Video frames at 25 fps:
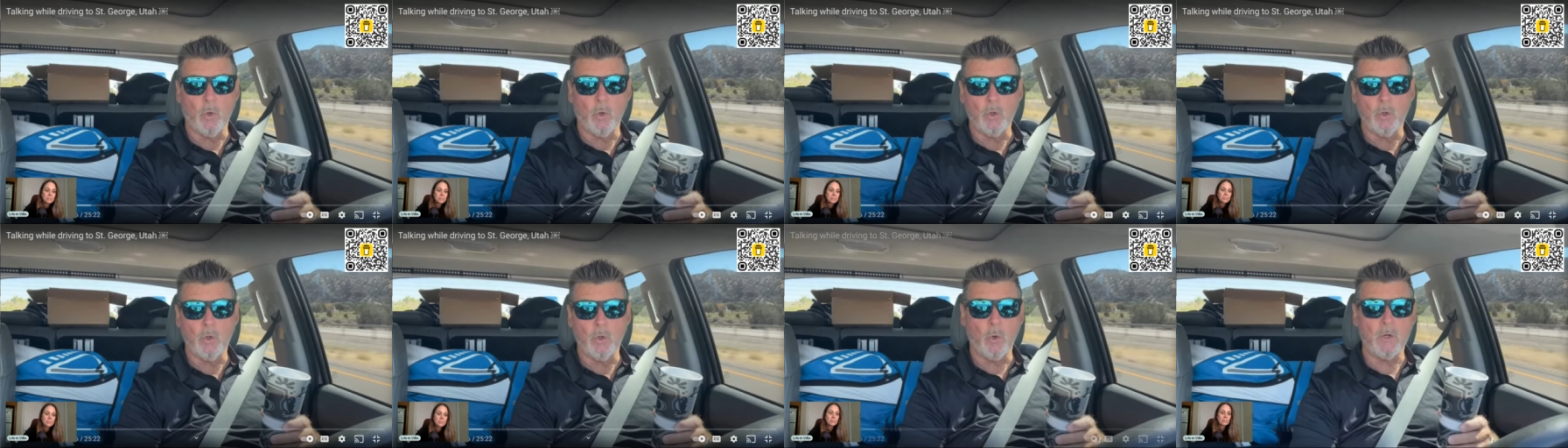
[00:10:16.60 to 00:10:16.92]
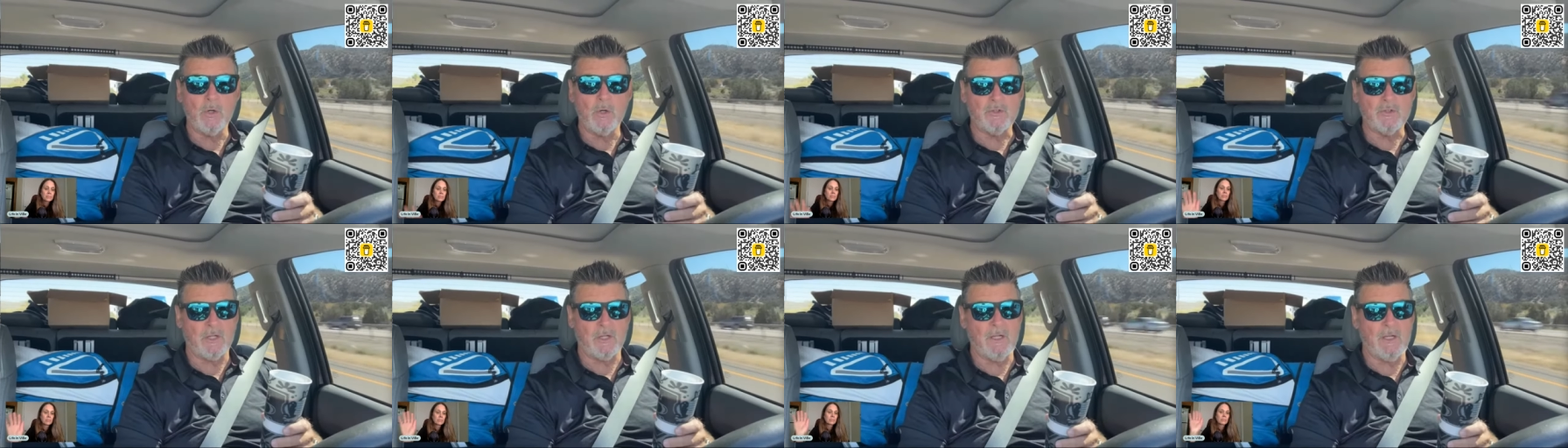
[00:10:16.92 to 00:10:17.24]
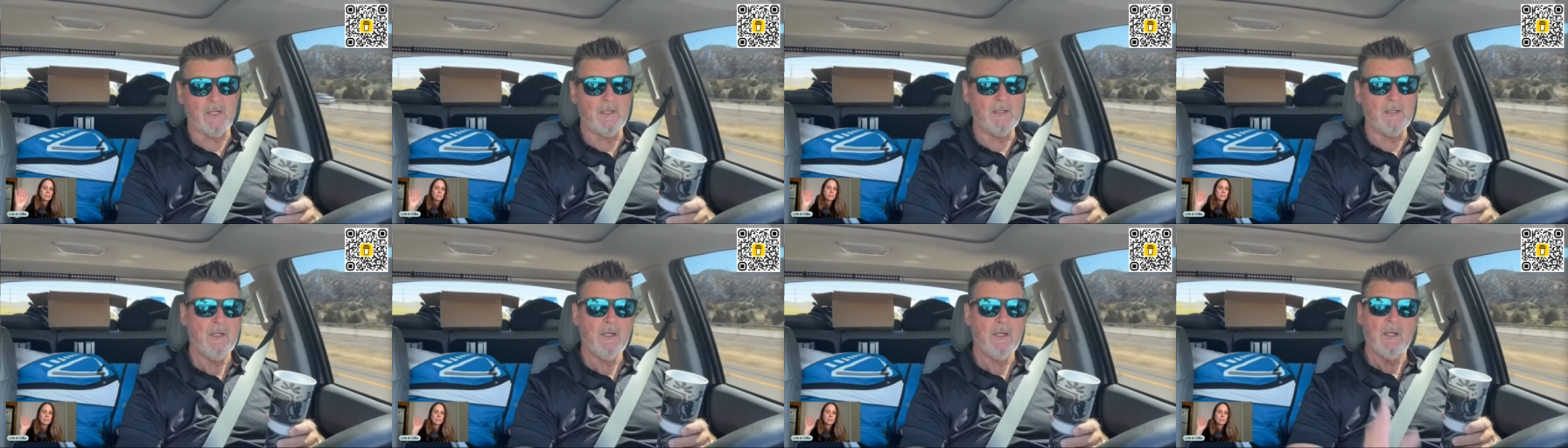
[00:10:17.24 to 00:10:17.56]
George
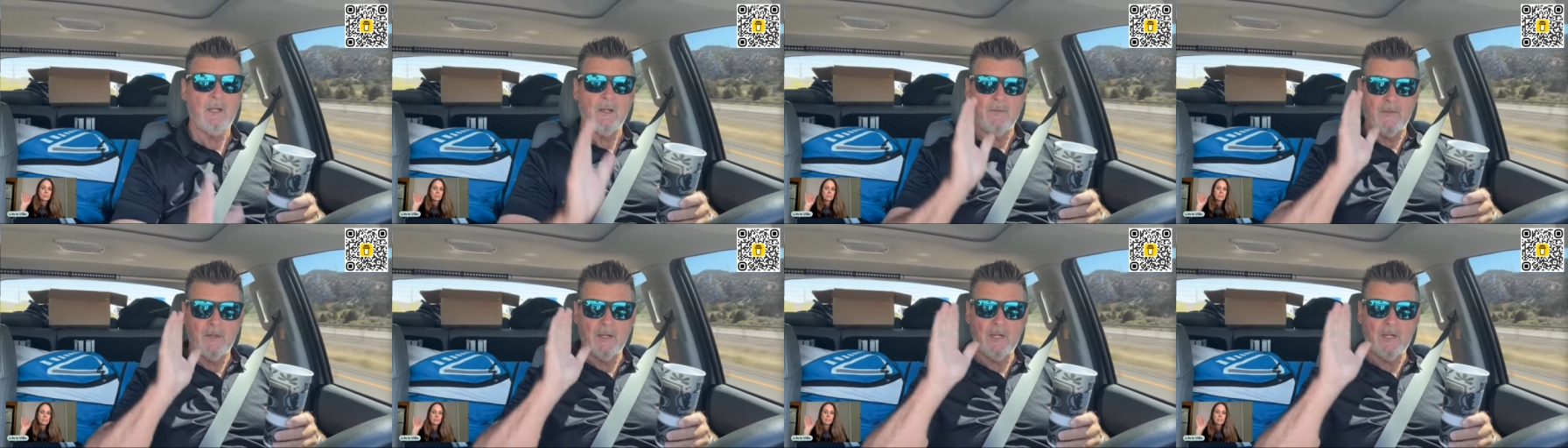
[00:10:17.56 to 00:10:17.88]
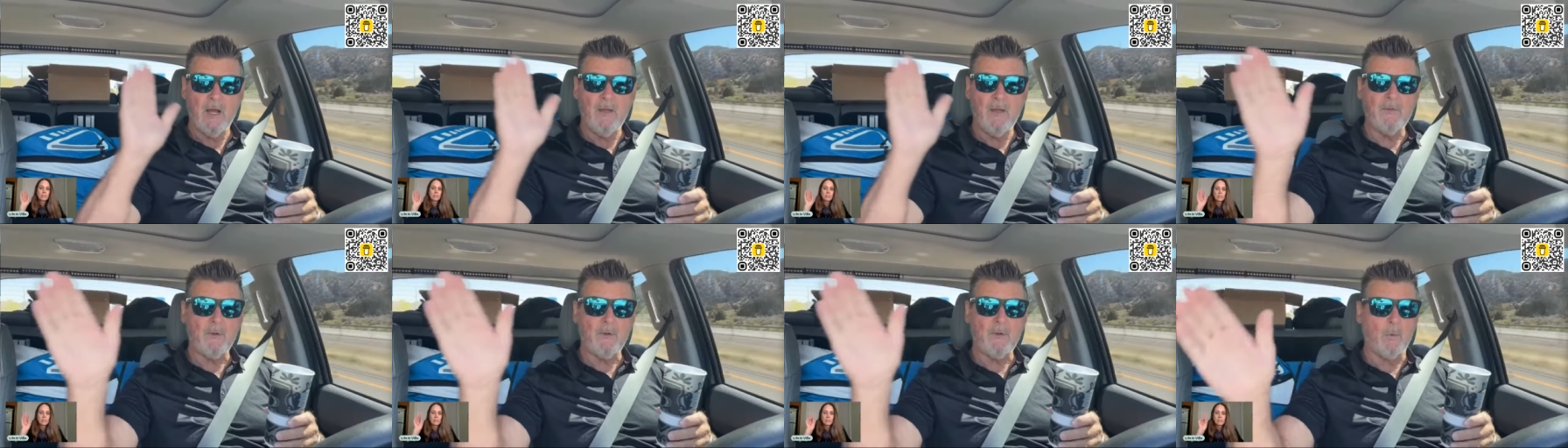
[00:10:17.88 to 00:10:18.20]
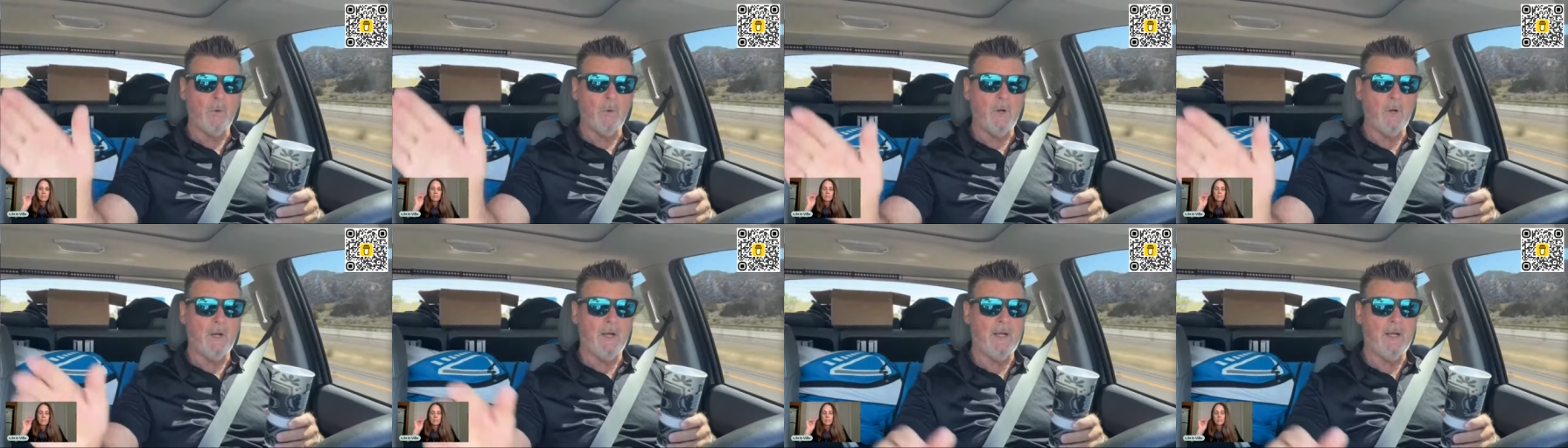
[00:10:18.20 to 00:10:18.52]
again, the other
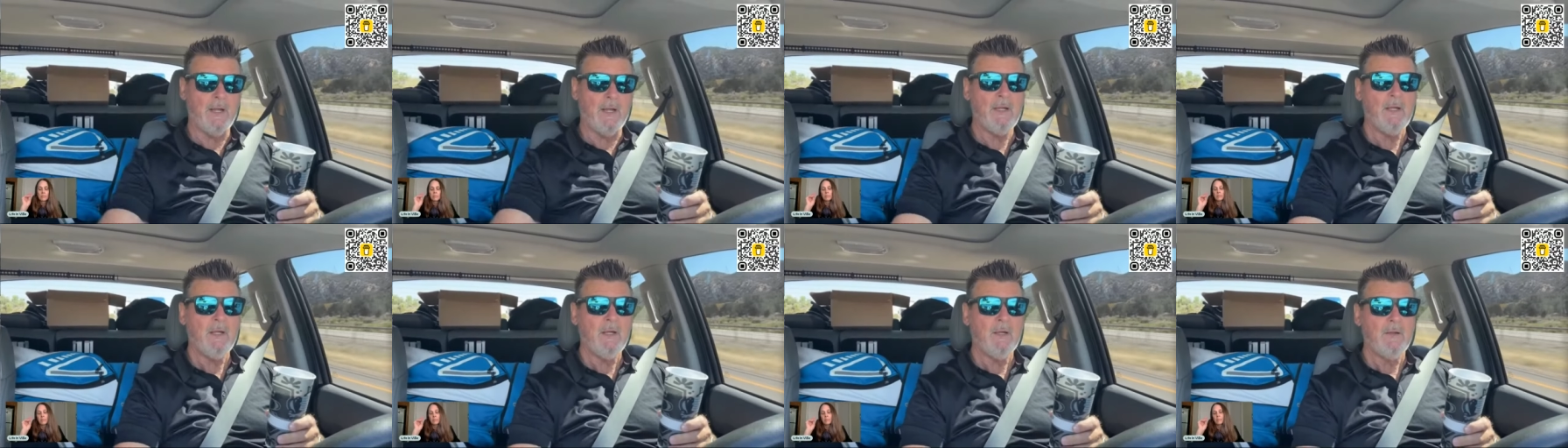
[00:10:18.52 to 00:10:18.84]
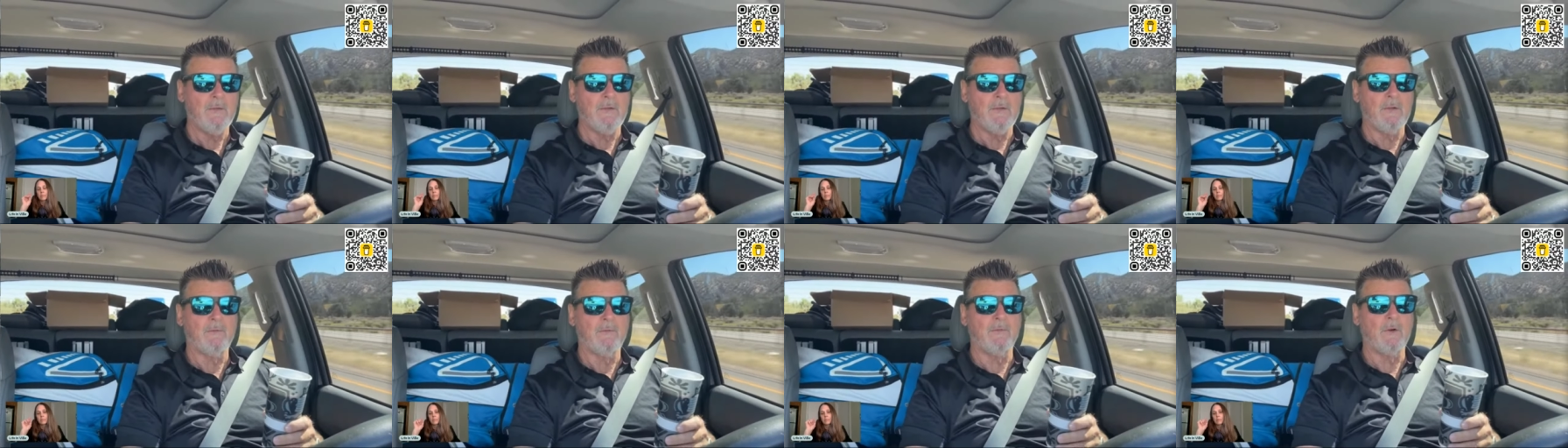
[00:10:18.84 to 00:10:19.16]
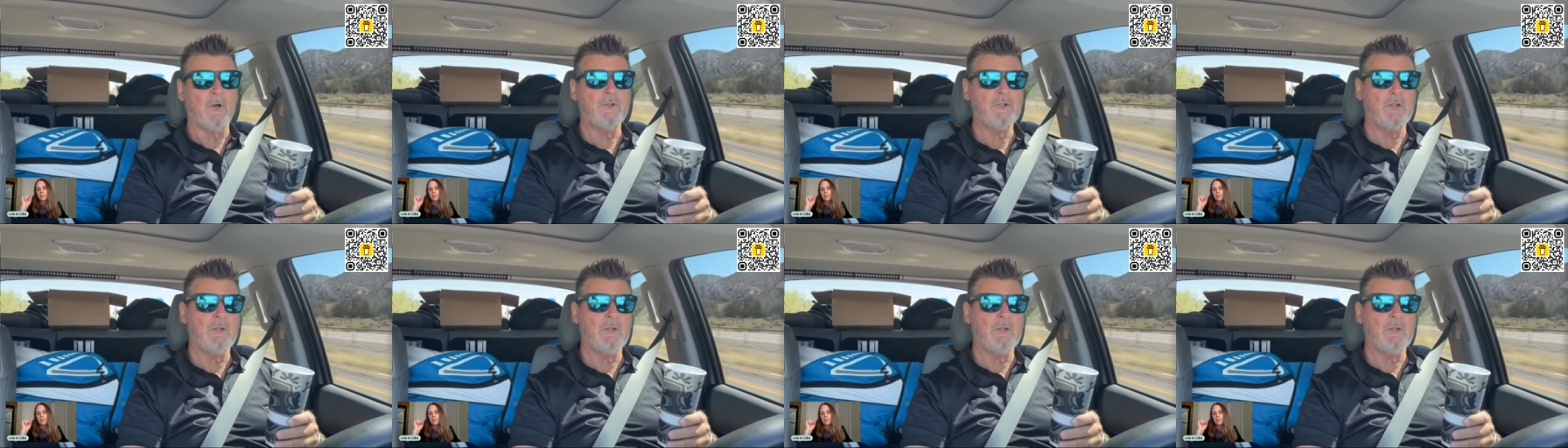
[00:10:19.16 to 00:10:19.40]
way, the Virgin,